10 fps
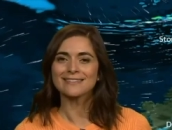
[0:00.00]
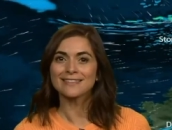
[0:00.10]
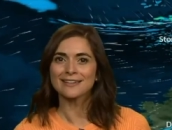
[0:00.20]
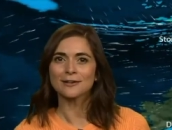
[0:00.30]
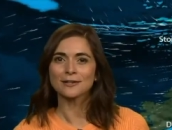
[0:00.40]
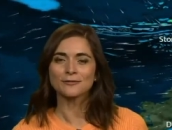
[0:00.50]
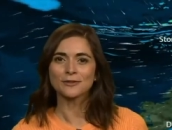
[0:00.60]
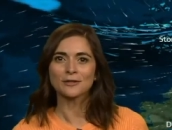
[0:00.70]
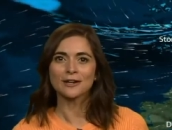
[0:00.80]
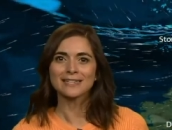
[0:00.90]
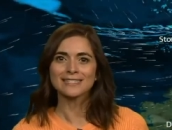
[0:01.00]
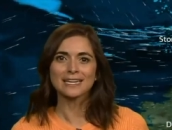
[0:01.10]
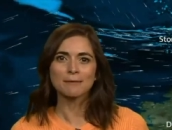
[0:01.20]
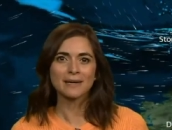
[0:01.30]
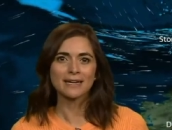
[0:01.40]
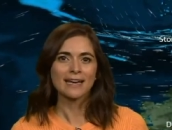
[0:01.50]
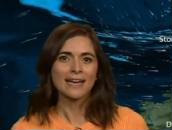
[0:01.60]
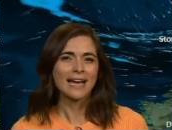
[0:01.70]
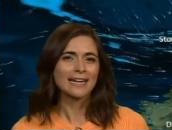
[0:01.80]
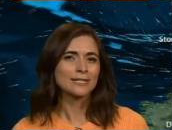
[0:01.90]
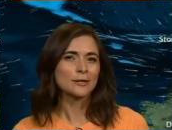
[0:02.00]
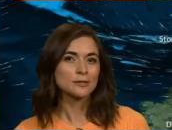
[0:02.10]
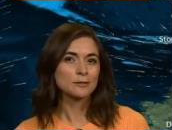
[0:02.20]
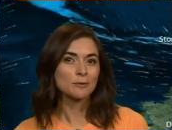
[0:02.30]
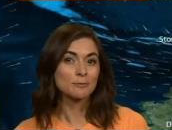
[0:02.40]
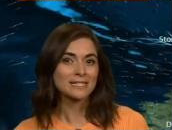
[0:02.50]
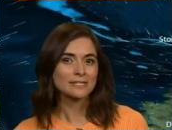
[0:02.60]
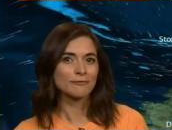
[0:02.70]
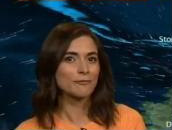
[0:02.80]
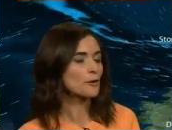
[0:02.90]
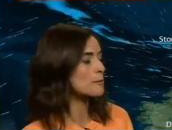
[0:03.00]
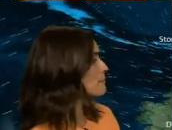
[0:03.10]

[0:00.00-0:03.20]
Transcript: than the last few nights, keeping any notable mist and fog